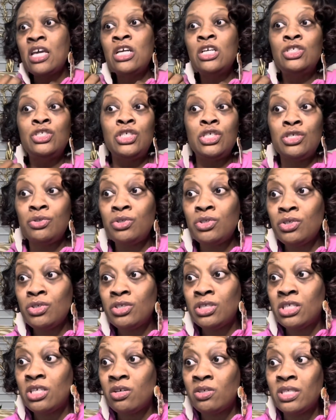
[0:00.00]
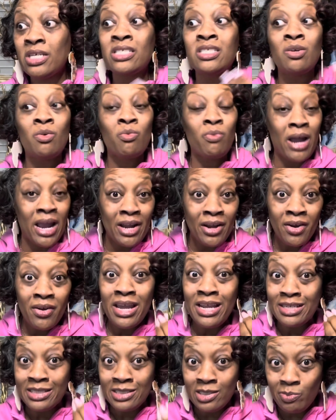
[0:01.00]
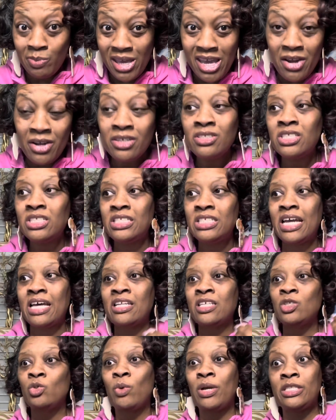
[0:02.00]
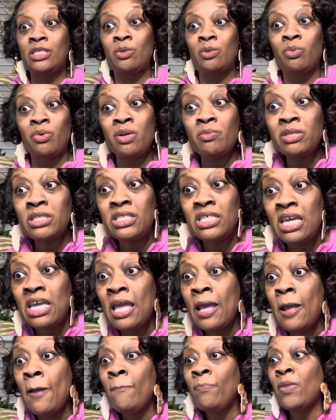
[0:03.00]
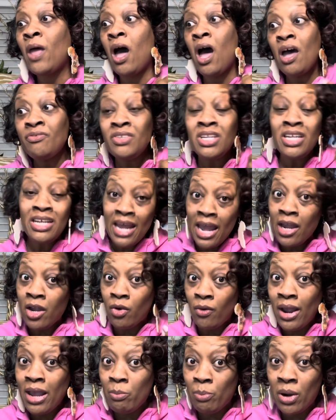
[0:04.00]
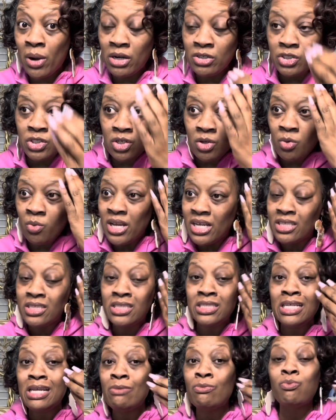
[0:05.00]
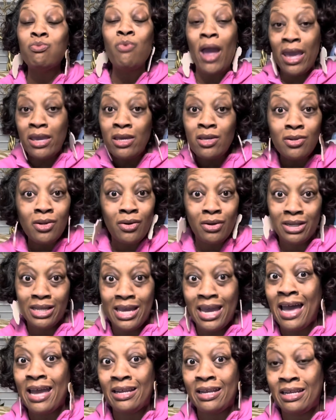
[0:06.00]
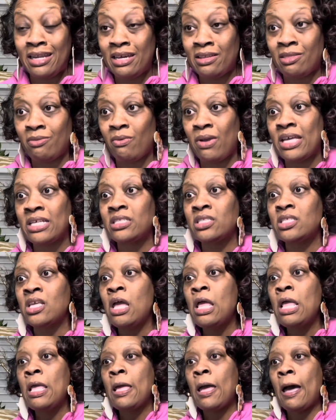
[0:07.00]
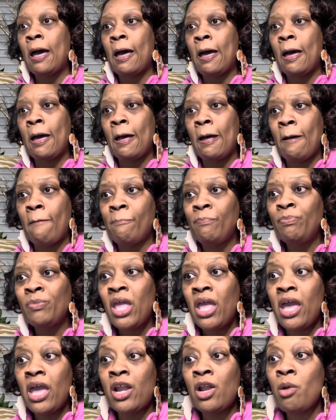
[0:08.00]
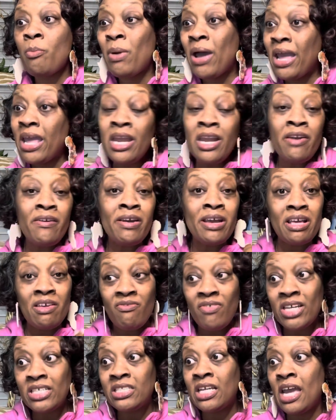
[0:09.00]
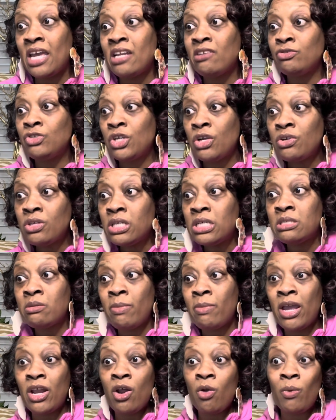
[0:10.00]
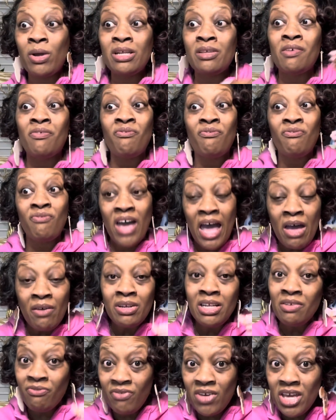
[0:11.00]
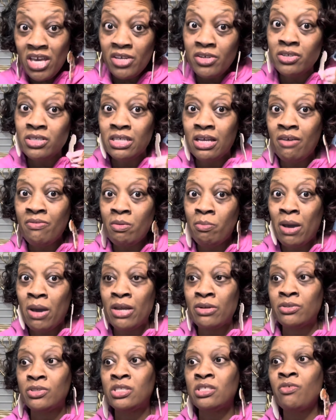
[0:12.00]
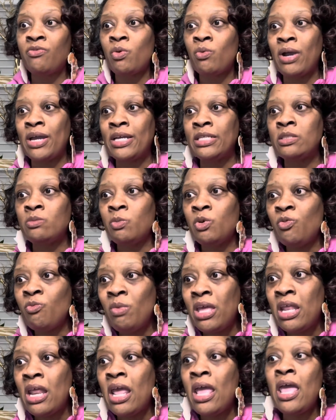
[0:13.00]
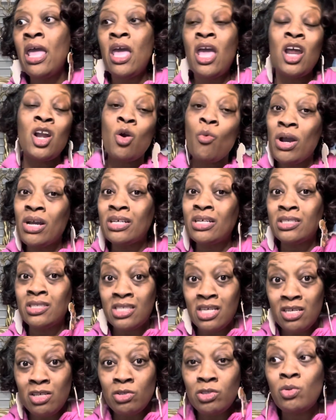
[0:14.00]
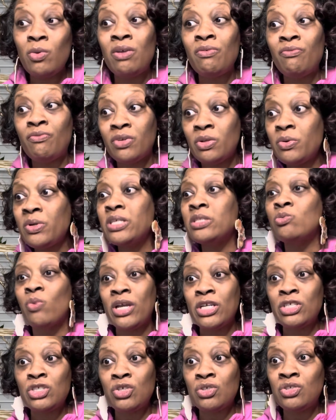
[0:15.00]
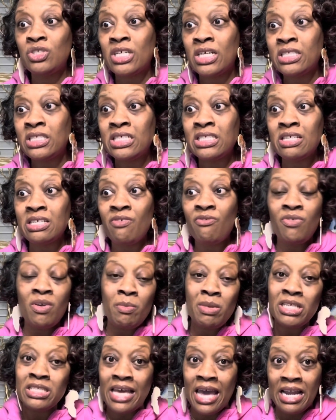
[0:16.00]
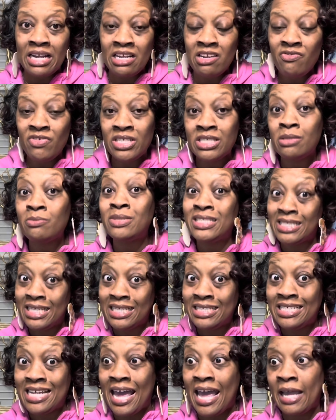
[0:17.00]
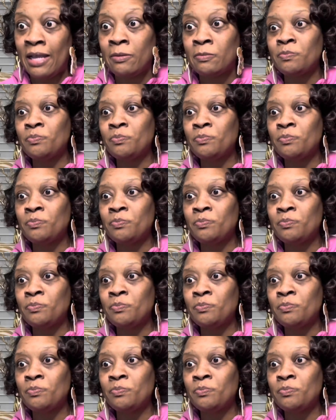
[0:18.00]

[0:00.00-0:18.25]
She used her skills as a writer and a speaker to challenge white supremacy, often at great personal risk. She regularly got death threats. And her pioneering investigative journalism made her one of the founding figures of the modern civil rights movement, and her work continues to influence racial justice and feminist activism today.